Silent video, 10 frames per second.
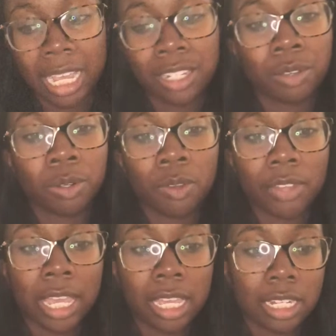I don't know if
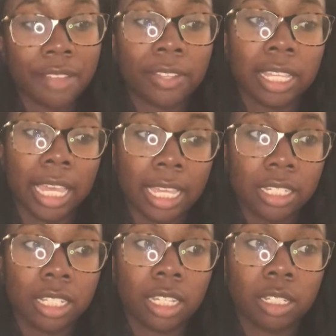I feel like
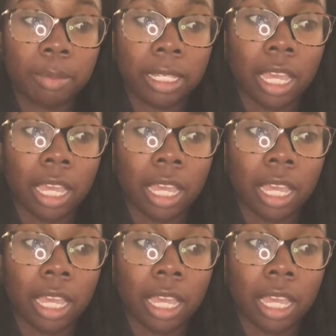Angela could be